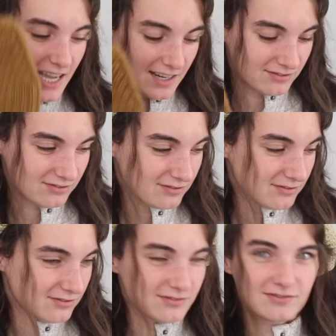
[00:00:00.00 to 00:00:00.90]
that.
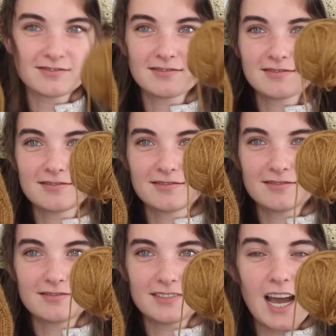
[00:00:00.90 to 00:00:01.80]

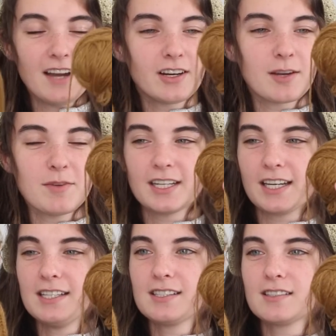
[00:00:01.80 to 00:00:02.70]
I recommend
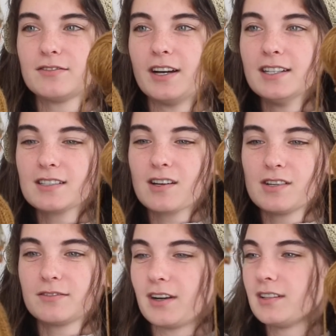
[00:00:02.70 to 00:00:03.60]
it. It's fun. It's
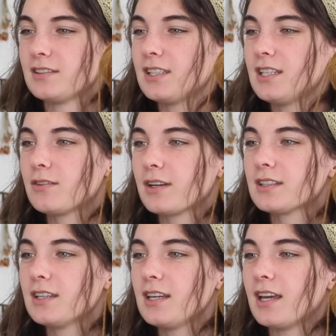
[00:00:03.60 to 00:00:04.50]
going fairly
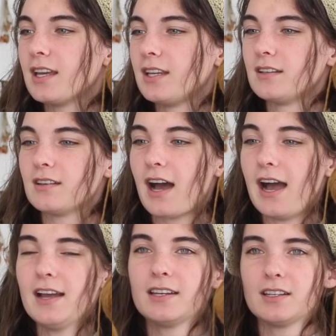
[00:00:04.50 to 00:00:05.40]
quickly, and
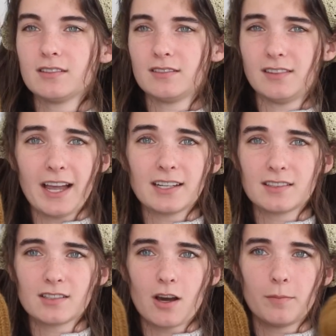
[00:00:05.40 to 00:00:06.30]
I
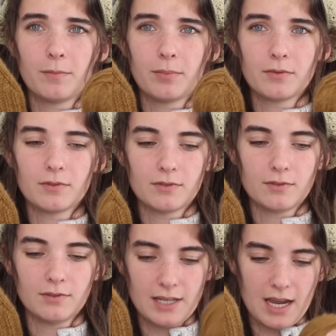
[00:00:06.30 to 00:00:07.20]
liked the top
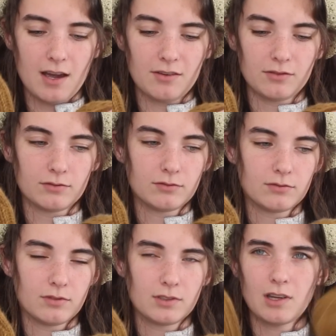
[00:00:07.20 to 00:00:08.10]
down
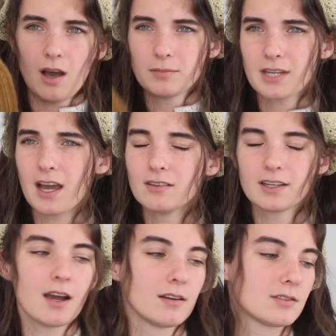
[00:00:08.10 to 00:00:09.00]

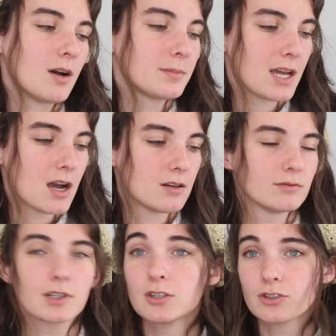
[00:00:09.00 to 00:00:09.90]

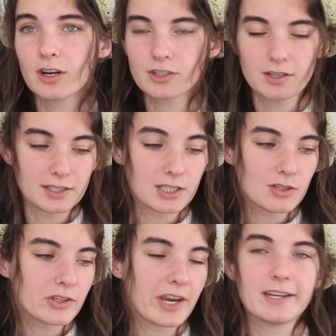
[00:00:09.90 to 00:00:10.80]
construction of it, because
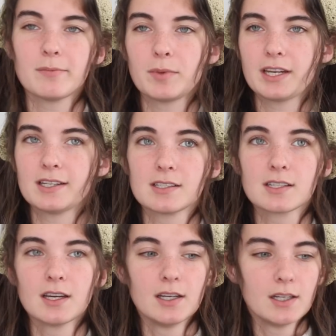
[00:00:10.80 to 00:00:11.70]
usually I knit beanies